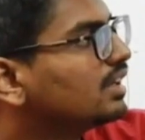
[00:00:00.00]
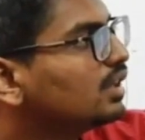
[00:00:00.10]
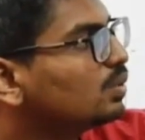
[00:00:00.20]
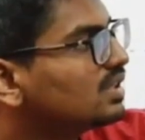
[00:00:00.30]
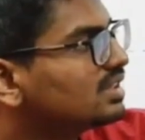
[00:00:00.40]

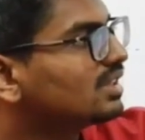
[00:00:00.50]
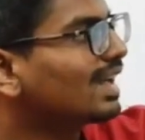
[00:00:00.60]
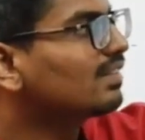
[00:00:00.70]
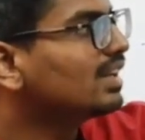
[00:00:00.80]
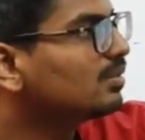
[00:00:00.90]
Q is
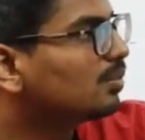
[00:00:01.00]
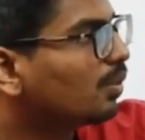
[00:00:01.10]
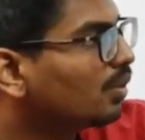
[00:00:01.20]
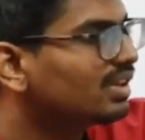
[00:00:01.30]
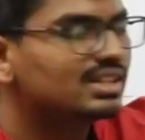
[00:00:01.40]
traveling
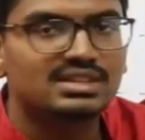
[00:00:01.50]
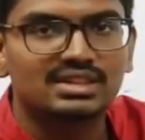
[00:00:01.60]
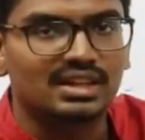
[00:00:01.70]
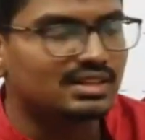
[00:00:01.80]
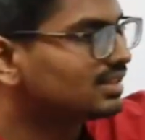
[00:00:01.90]
more
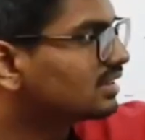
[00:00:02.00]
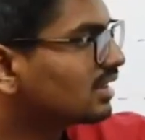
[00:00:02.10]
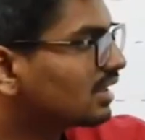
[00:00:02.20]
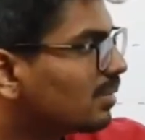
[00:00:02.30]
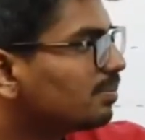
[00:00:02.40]
distance
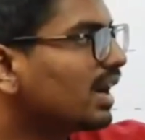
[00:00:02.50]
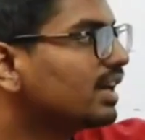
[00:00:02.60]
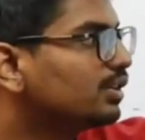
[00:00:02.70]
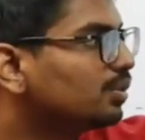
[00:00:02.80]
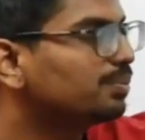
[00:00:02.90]

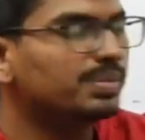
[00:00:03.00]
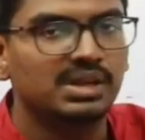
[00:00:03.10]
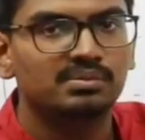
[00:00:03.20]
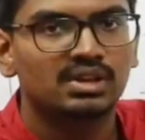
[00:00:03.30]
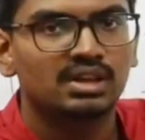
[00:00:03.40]
compared to
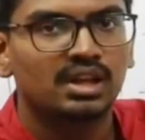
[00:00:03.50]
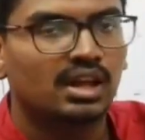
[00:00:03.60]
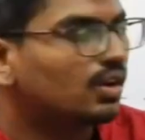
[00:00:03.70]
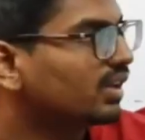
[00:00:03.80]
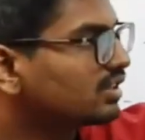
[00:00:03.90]
P.
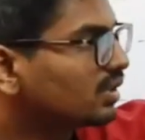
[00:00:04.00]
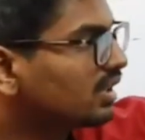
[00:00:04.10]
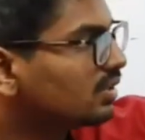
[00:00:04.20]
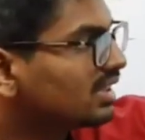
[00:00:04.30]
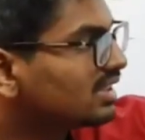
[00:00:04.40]
Okay, so
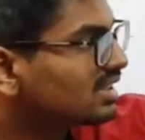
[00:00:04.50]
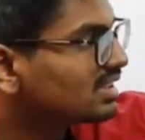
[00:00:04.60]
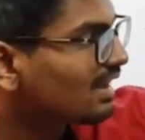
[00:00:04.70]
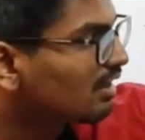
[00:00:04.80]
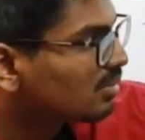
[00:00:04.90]
the
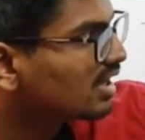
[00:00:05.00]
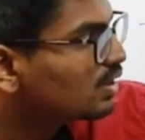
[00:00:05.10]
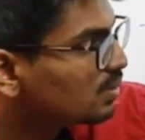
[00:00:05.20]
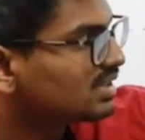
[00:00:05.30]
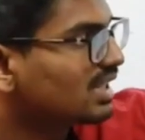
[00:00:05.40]
distance traveled by
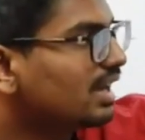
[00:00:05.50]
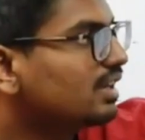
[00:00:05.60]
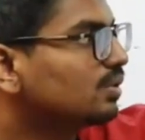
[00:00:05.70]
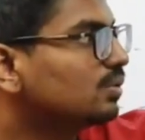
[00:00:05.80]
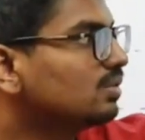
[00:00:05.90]
Q is
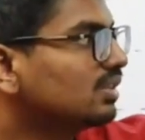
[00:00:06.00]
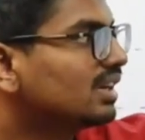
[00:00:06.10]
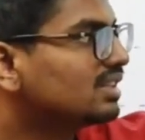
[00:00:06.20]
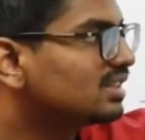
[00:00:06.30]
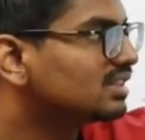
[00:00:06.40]
L2
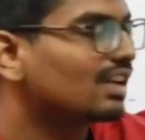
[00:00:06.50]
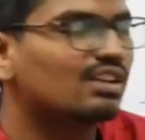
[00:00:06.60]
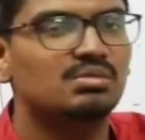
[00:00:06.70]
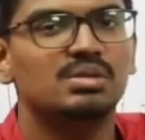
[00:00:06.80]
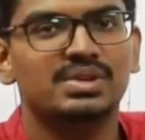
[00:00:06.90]
and distance
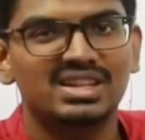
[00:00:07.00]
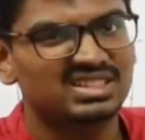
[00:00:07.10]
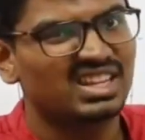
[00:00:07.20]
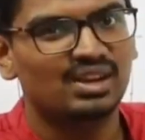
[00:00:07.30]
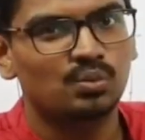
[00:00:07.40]
traveled by P
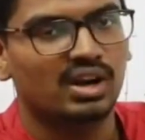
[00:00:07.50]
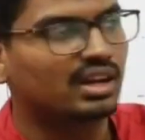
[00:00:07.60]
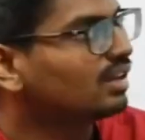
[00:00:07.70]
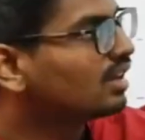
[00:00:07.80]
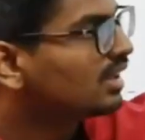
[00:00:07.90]
is
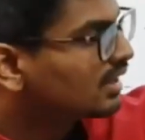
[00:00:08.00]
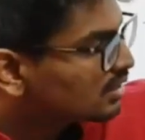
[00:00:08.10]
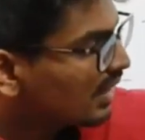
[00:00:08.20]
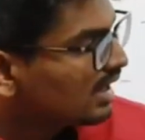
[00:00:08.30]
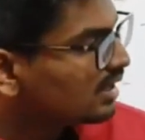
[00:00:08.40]
L1.
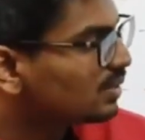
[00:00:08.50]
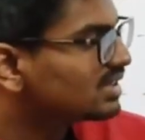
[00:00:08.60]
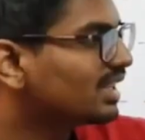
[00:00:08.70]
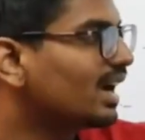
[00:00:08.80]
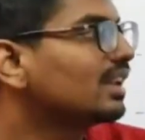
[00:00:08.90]
So L2
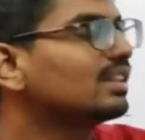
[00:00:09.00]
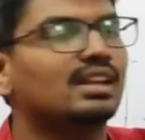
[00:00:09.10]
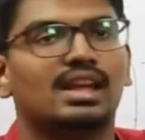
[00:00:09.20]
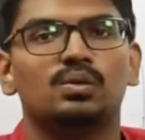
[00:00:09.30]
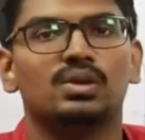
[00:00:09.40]
is greater than
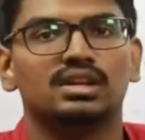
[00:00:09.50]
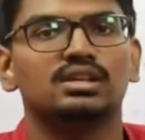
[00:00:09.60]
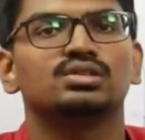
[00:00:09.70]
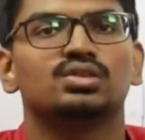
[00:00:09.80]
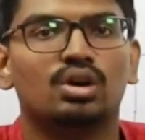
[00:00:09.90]
L1,
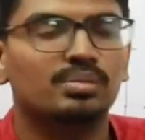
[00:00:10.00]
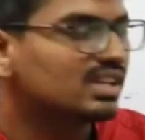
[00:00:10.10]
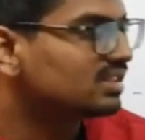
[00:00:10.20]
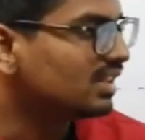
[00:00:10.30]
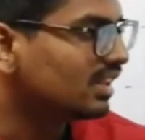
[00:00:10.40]
so
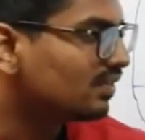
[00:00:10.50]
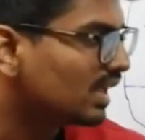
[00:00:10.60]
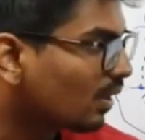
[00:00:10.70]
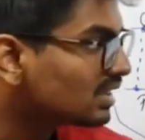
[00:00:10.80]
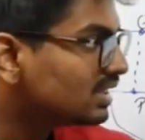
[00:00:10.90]
obviously
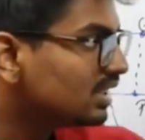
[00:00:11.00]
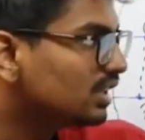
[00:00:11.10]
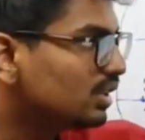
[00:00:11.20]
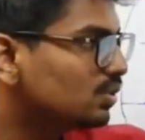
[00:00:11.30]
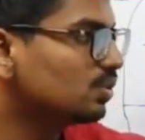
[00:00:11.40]
velocity
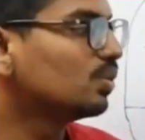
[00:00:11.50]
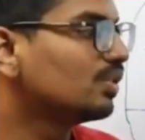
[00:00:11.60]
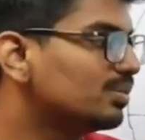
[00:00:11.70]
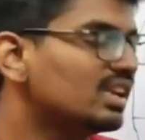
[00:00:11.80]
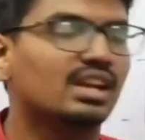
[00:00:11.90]
Q
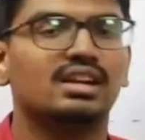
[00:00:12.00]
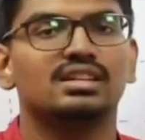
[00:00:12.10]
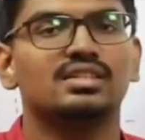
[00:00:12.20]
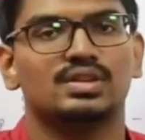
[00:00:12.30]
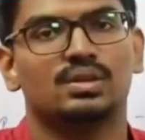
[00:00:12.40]
will be greater
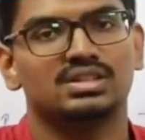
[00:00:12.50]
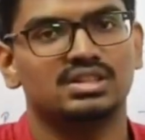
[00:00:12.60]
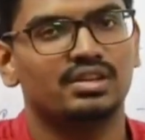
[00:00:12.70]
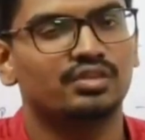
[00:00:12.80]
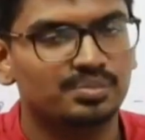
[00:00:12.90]
than
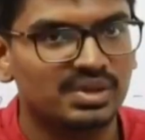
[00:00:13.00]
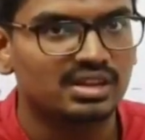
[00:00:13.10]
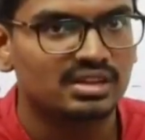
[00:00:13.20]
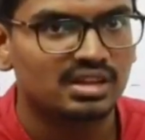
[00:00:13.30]
velocity of P.